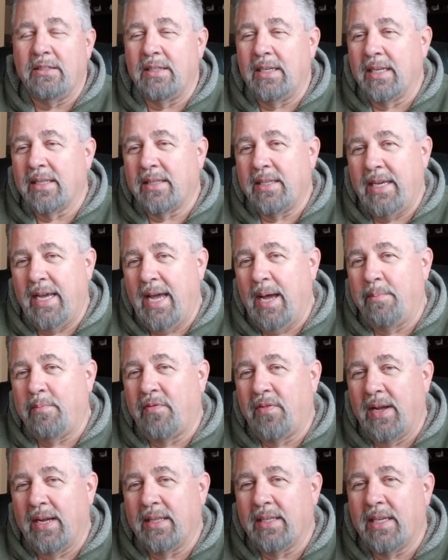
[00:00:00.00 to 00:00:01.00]
let the app
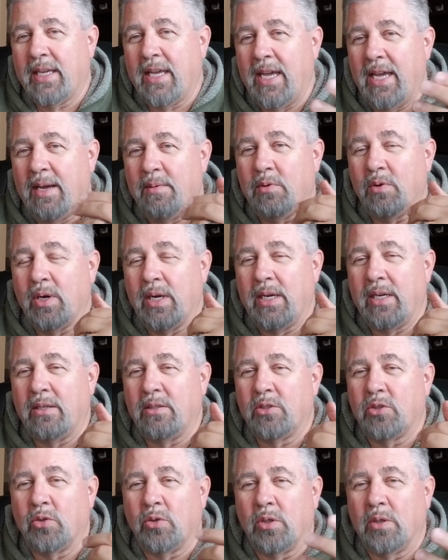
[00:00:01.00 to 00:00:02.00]
find the
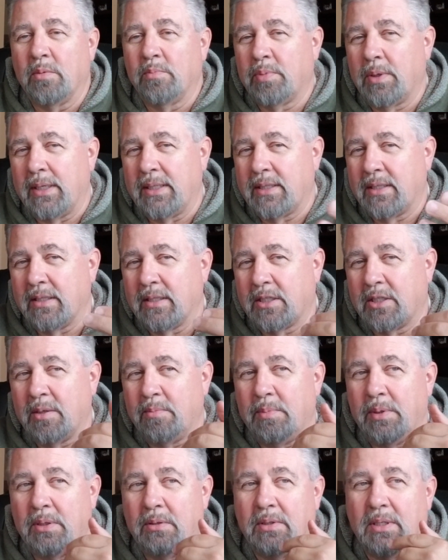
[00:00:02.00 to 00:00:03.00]
campgrounds or places to
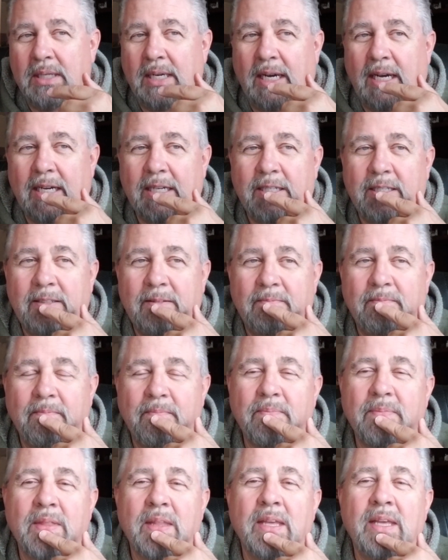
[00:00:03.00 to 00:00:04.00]
boondock.
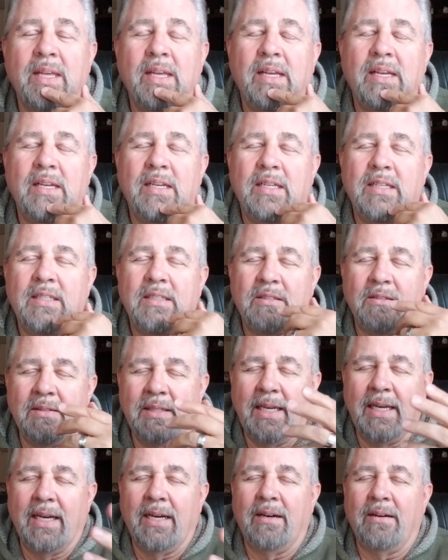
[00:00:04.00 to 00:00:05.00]
So
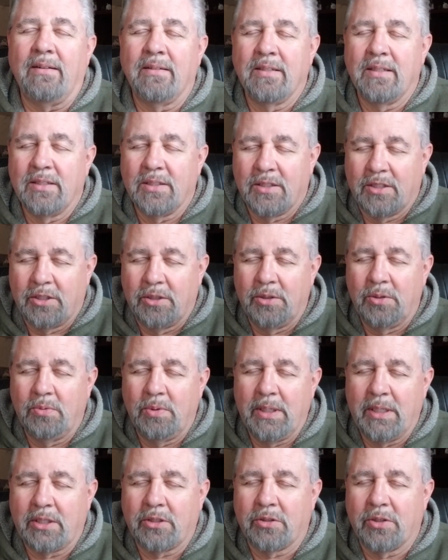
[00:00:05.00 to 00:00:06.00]
now,
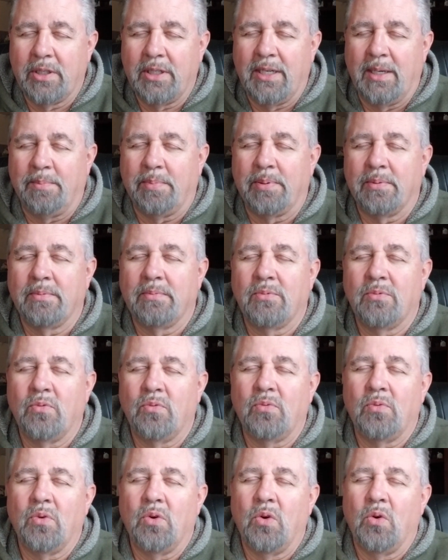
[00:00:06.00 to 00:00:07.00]
2-week trip.
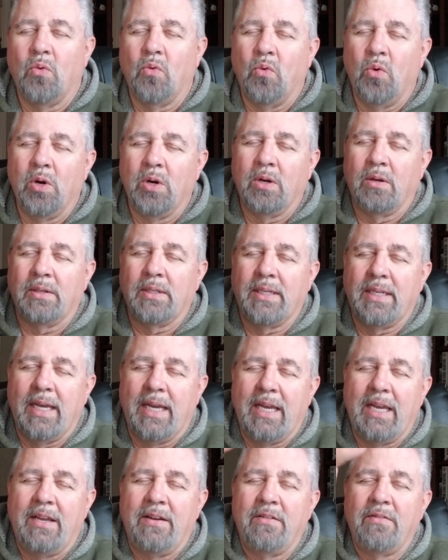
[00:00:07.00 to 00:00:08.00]
We're on
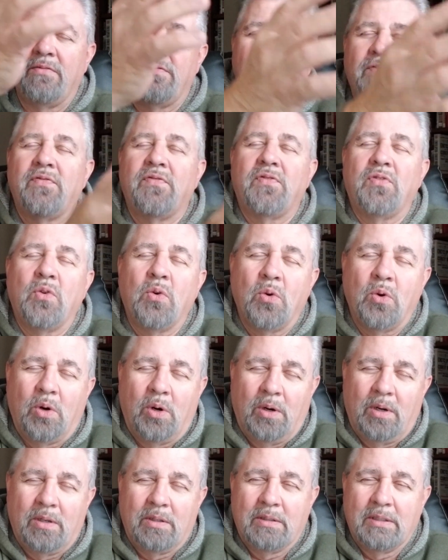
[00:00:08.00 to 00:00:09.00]
day
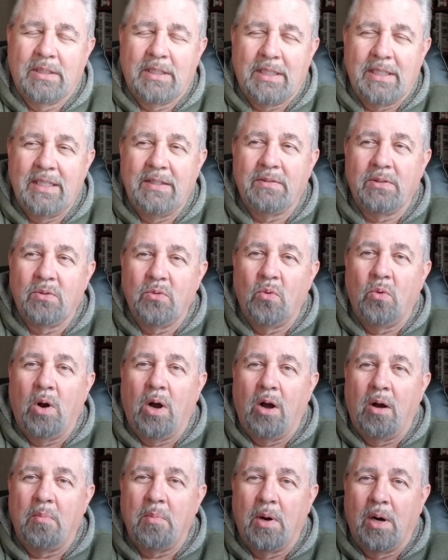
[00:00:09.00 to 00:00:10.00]
4, leaving
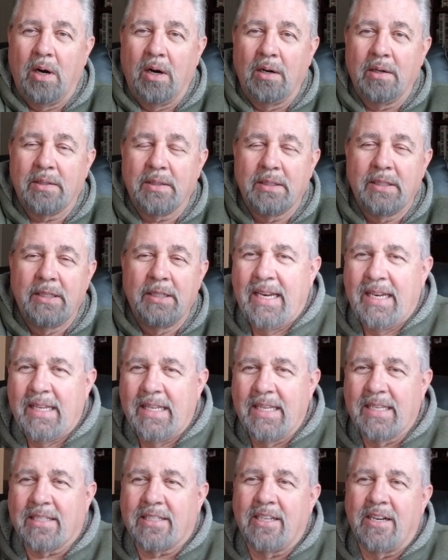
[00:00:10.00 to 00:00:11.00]
Walmart.
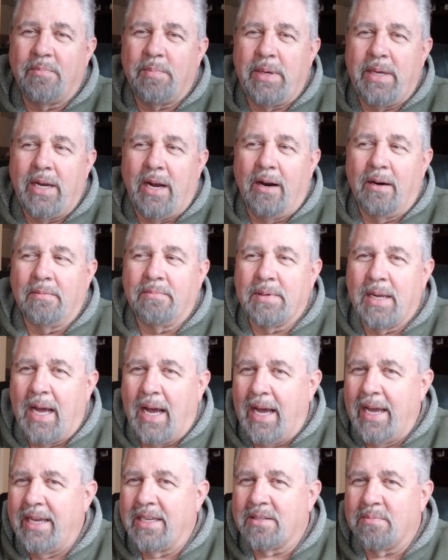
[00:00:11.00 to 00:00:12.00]
This is going to be our
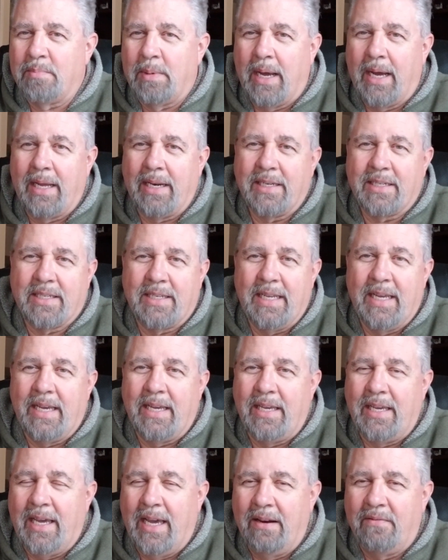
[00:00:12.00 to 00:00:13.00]
highest mileage day
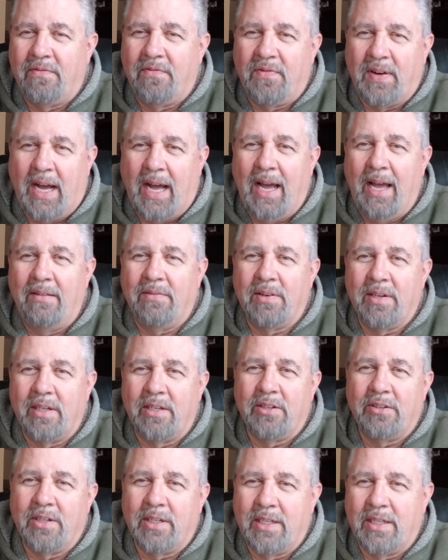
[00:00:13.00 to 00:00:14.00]
yet,
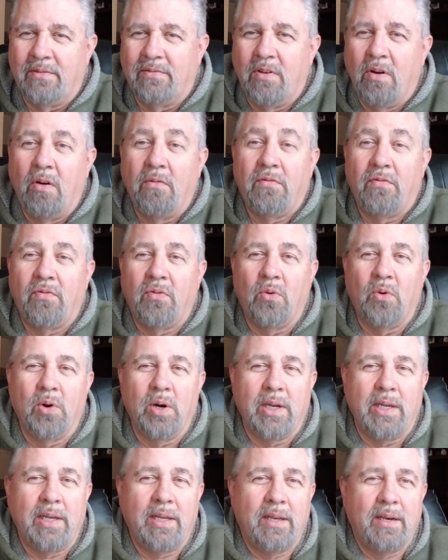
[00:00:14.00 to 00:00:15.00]

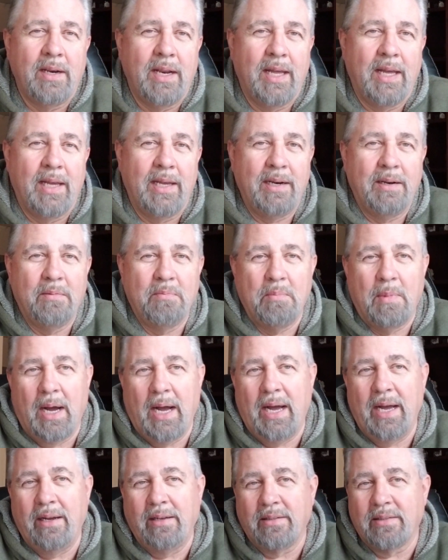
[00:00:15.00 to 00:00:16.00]
549
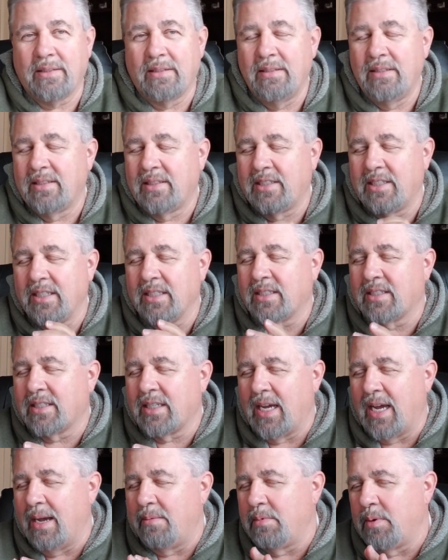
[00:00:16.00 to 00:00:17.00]
miles. Just
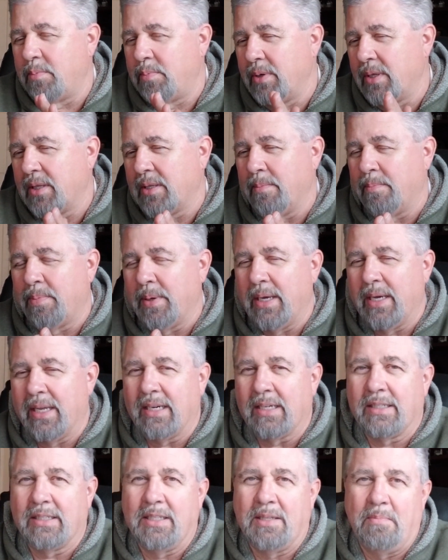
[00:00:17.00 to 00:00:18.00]
time to put the
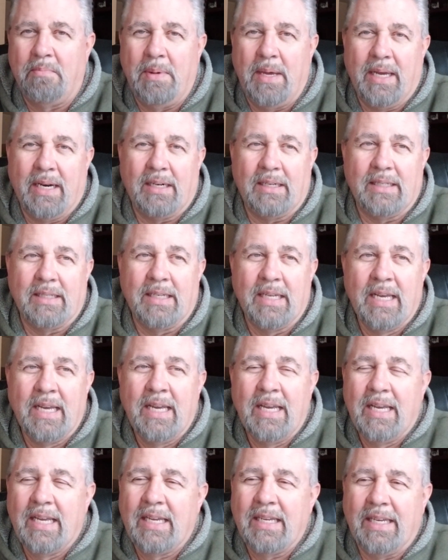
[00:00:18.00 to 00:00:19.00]
pedal to the metal and
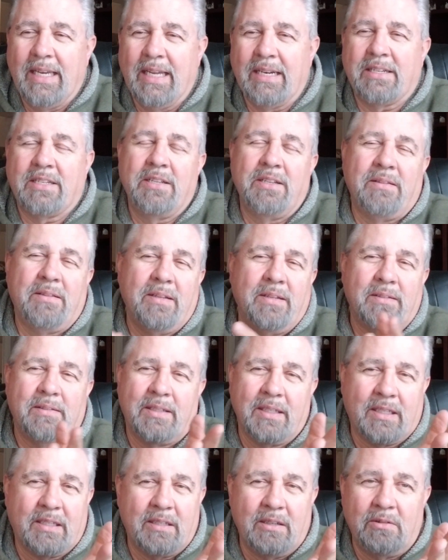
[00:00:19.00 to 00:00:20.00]
get to the
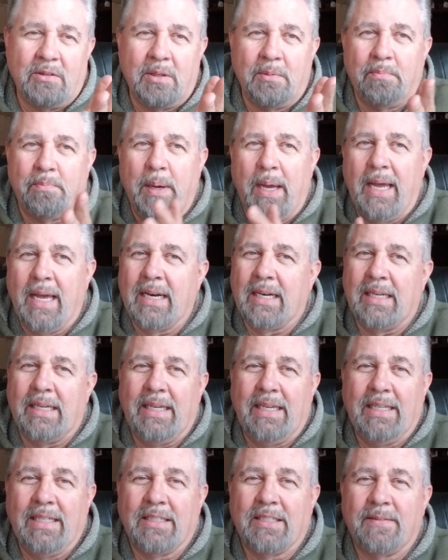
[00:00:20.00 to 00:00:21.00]
Dakota
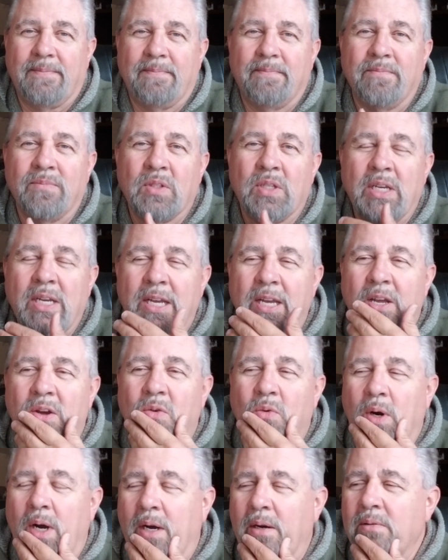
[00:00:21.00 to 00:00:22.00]
Badlands.
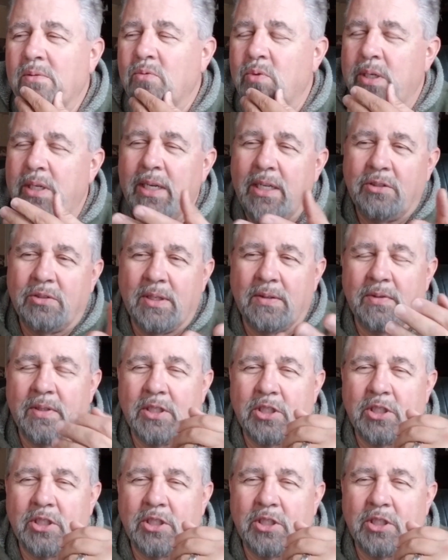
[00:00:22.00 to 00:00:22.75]
Well, we had driven a